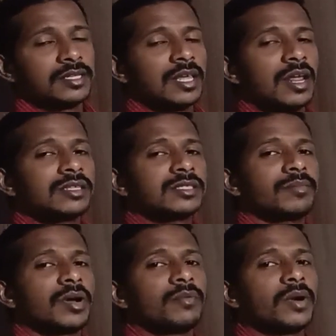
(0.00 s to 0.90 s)
There are
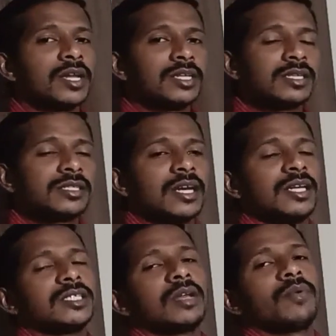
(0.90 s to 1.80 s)
some advantages
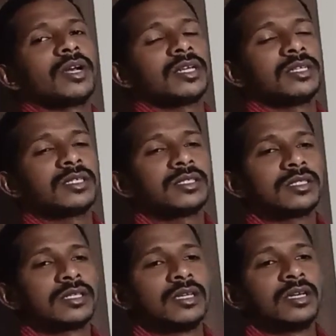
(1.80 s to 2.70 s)
and
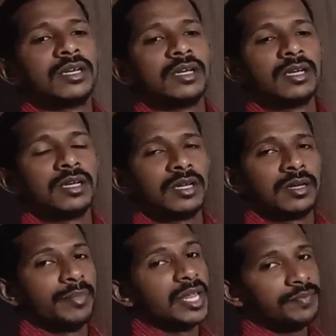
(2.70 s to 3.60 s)
disadvantages,
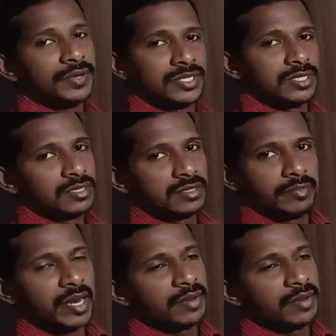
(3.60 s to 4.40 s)
benefits